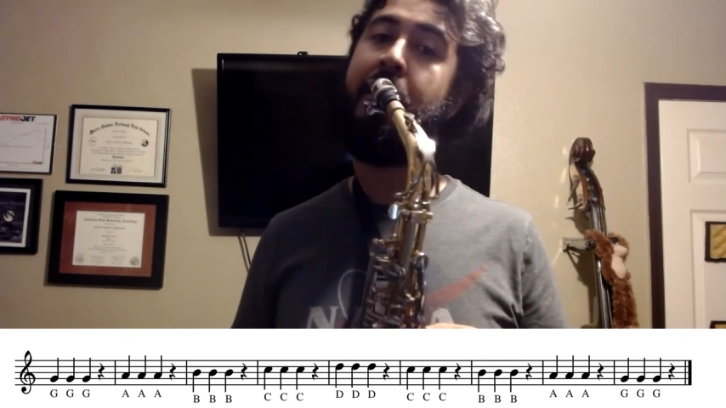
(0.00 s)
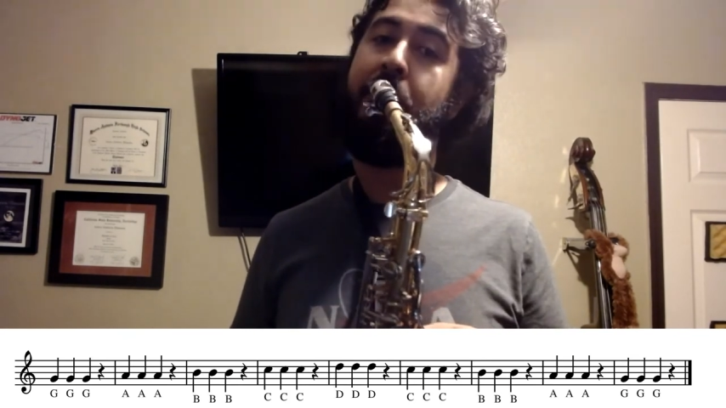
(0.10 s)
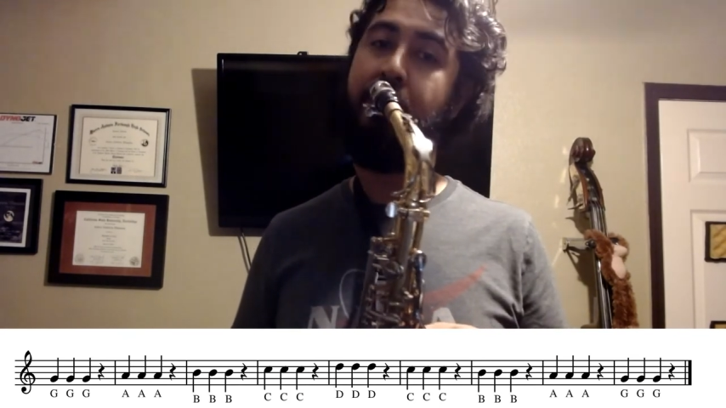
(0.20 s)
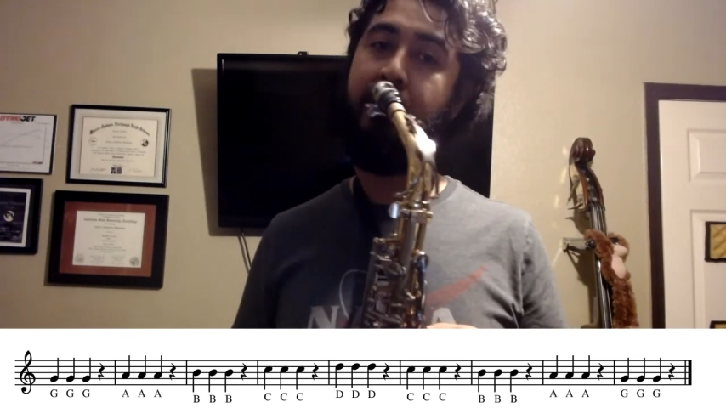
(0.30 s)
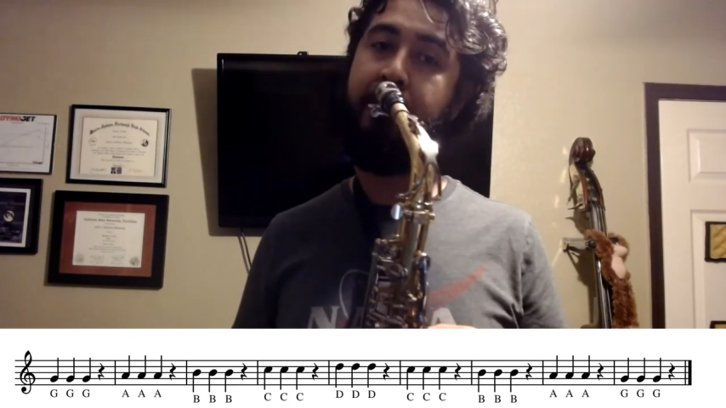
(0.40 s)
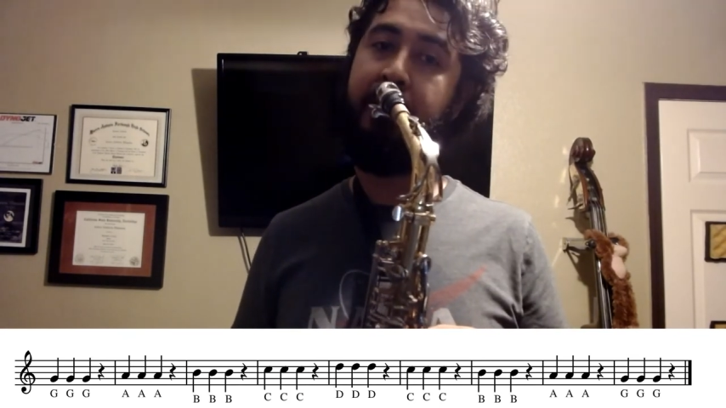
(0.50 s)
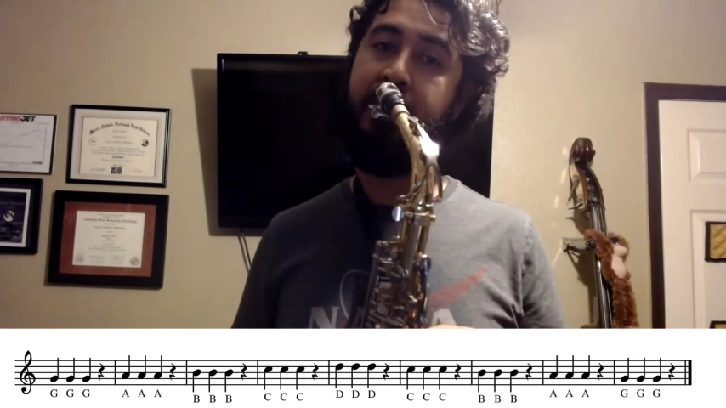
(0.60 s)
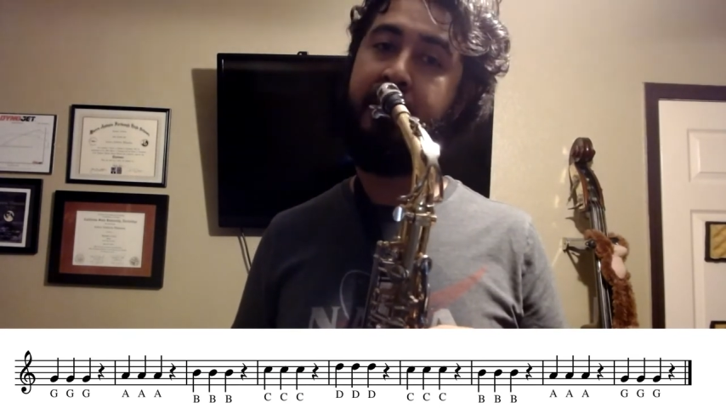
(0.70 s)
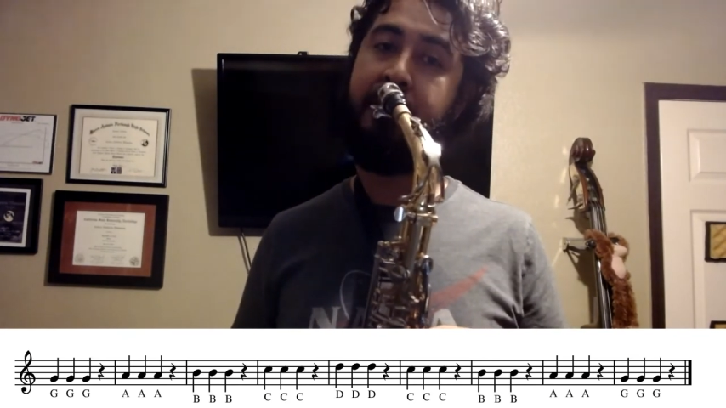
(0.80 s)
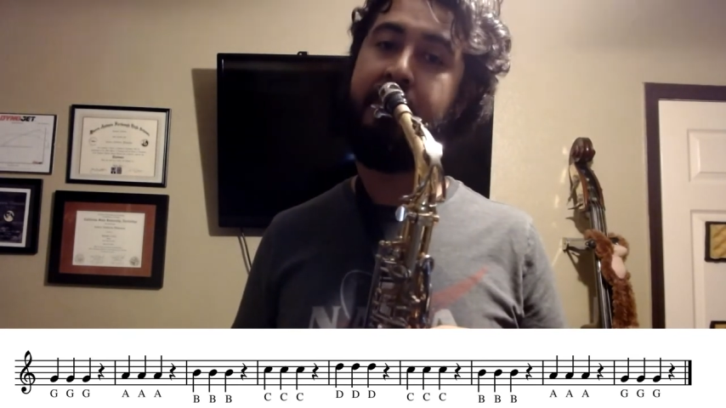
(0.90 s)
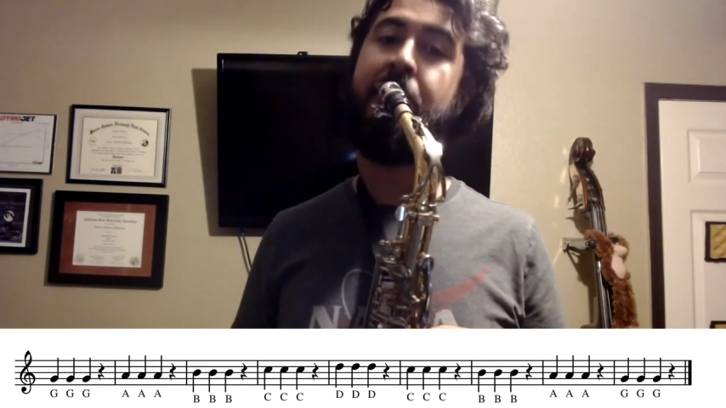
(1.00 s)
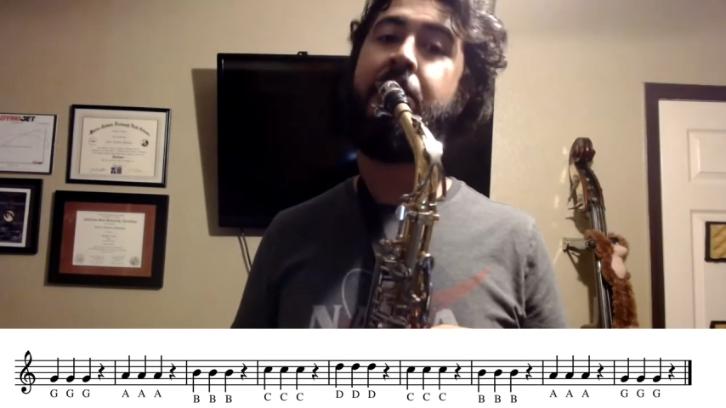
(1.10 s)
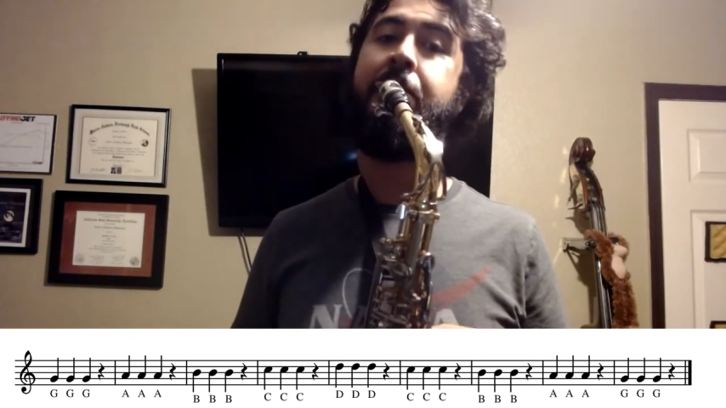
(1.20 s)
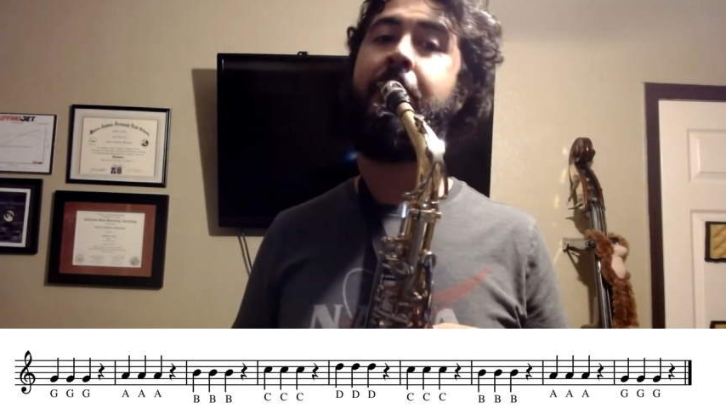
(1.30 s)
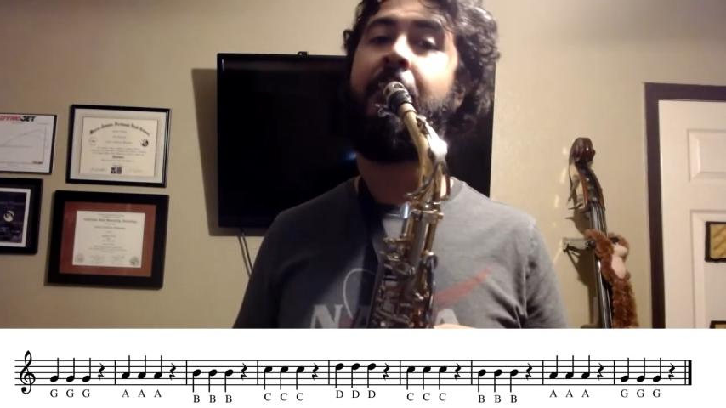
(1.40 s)
three B's
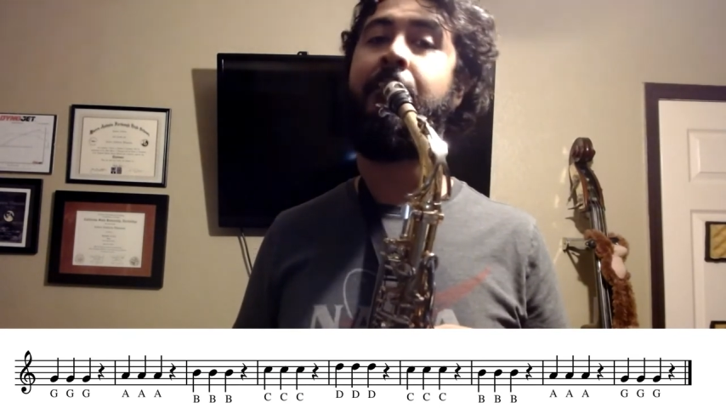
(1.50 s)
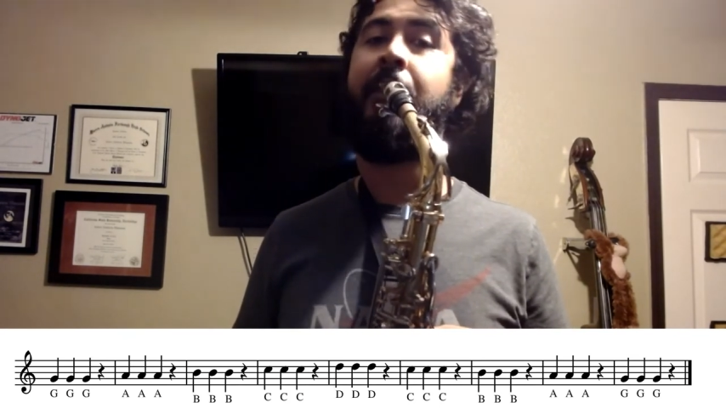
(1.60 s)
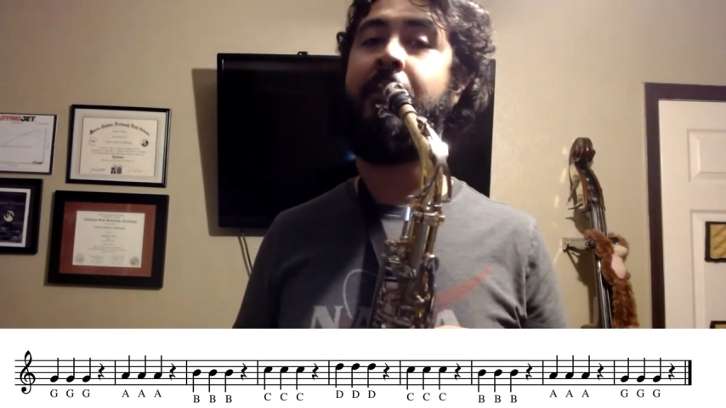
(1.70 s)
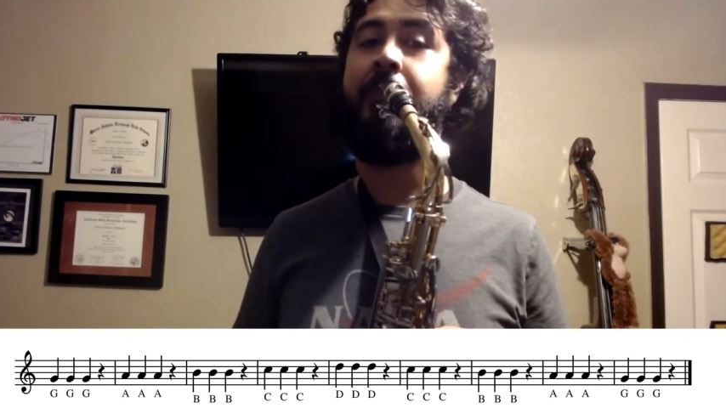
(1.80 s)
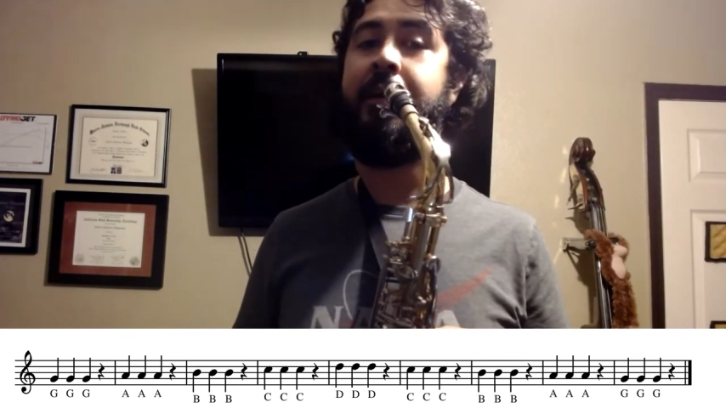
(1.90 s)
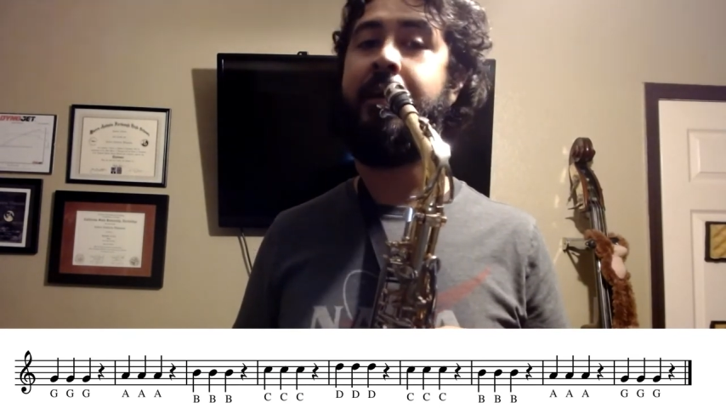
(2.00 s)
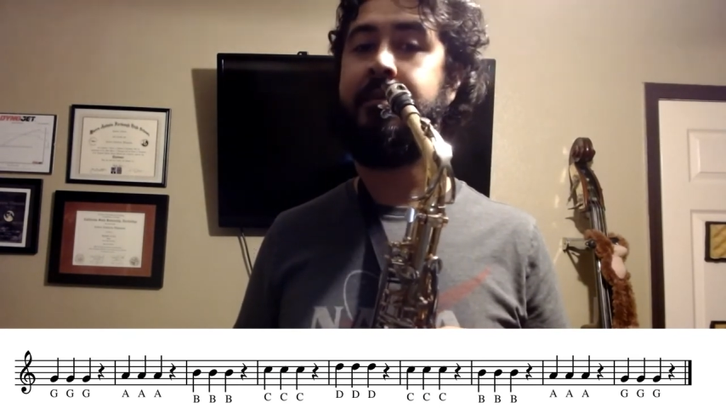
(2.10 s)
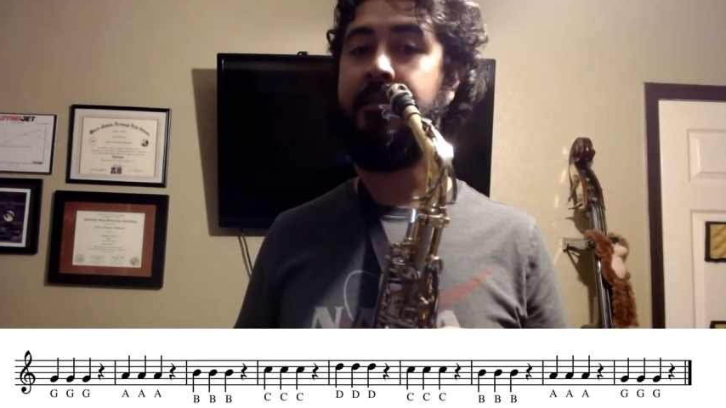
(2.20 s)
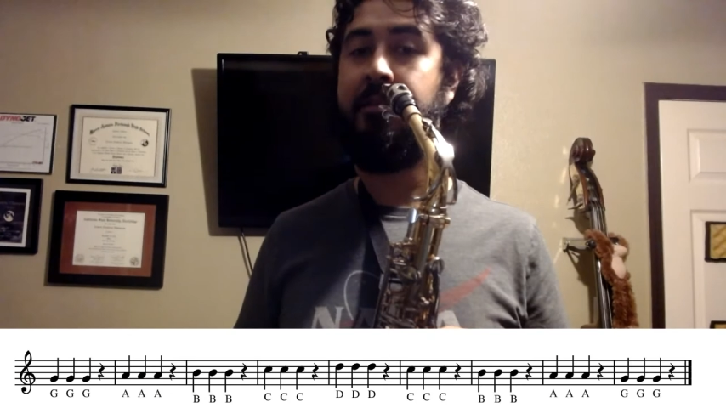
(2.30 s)
followed by a rest,